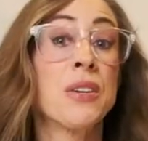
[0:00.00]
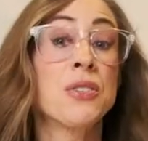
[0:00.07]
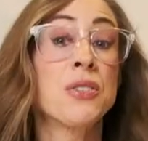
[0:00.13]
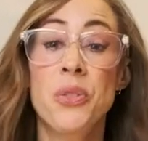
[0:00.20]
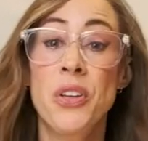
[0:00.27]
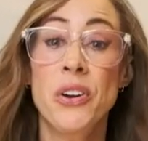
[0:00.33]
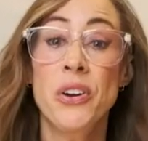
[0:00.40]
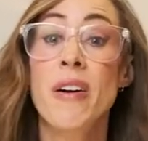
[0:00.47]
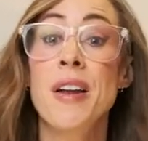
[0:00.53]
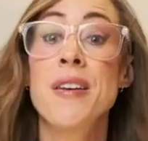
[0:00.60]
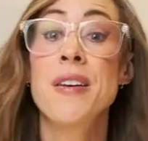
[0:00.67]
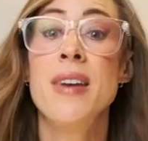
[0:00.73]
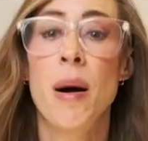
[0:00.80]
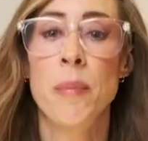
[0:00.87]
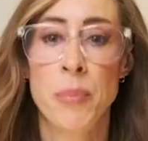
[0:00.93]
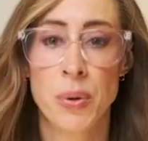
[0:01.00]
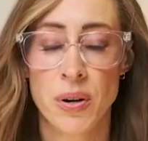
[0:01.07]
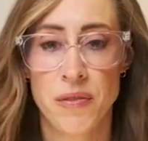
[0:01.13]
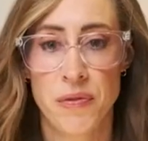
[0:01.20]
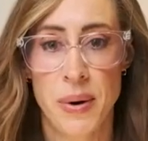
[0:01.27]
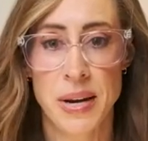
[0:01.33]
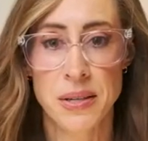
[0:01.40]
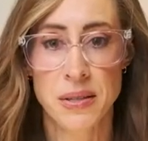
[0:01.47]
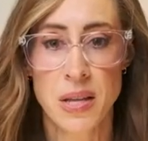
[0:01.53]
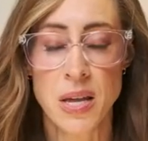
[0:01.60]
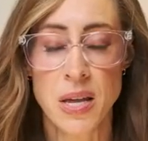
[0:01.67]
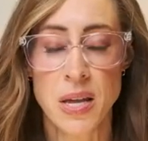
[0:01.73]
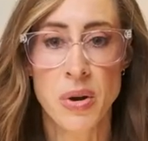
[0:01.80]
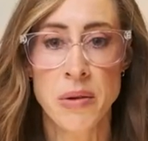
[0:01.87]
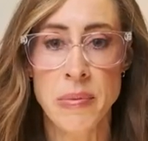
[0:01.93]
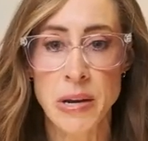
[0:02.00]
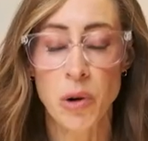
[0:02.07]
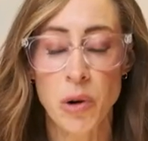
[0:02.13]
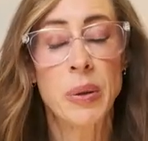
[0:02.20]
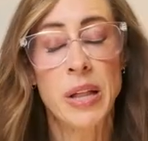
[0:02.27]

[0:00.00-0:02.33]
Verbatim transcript: So there are a number of ways that you can meal